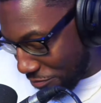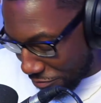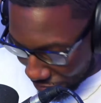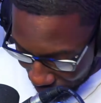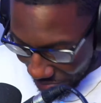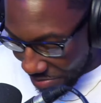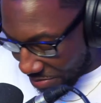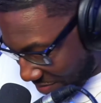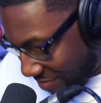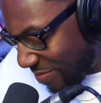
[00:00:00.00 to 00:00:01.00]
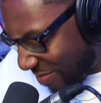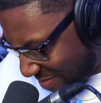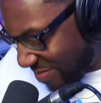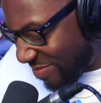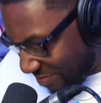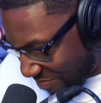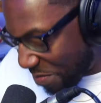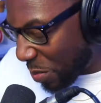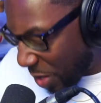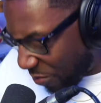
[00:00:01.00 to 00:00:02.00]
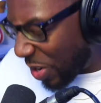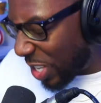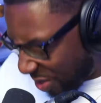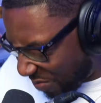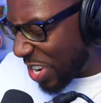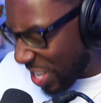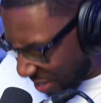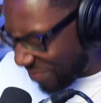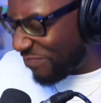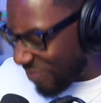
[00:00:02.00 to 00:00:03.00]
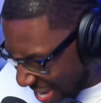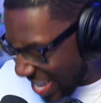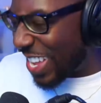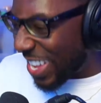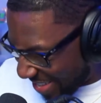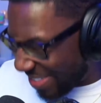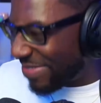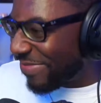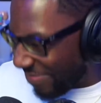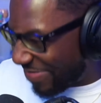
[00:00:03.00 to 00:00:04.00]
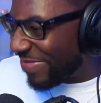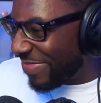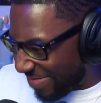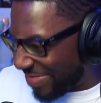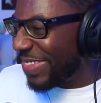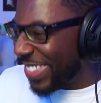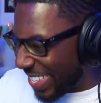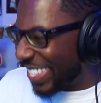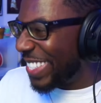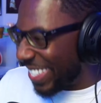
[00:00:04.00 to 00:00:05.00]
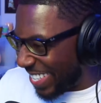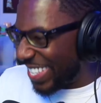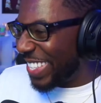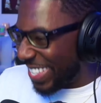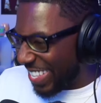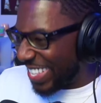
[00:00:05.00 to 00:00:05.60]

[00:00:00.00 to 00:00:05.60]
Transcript: Yeah. 1, 2, 1, 2, 1, 2, 1. Go. Yeah. Mac off the top of the dome.